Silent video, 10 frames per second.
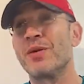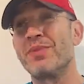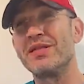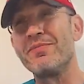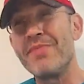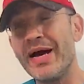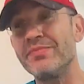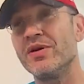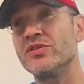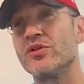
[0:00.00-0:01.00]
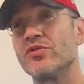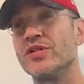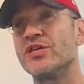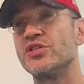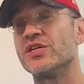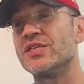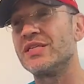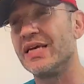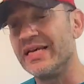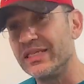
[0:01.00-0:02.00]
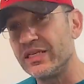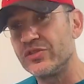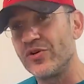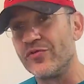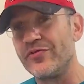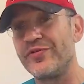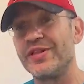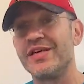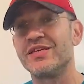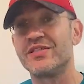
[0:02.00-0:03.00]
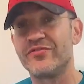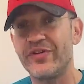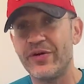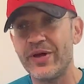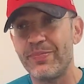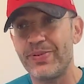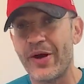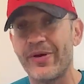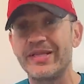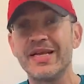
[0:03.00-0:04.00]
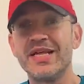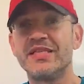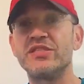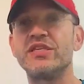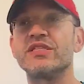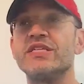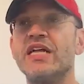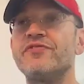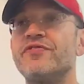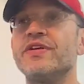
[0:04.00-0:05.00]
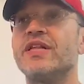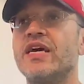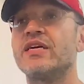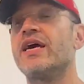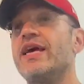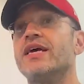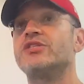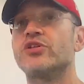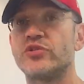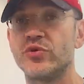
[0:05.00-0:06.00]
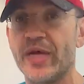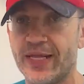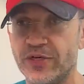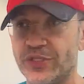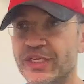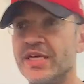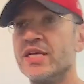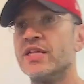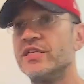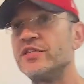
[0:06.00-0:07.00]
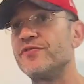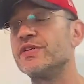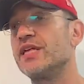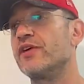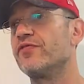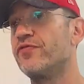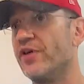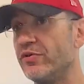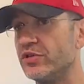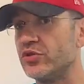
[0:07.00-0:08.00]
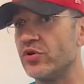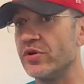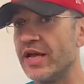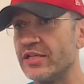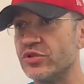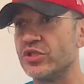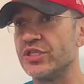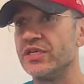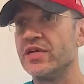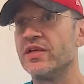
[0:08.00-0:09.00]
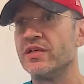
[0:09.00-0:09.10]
But the mind-muscle connection, the in-the-zone feeling is very apparent. This does not feel like, hey, I just took energy. This feels like very strong energy.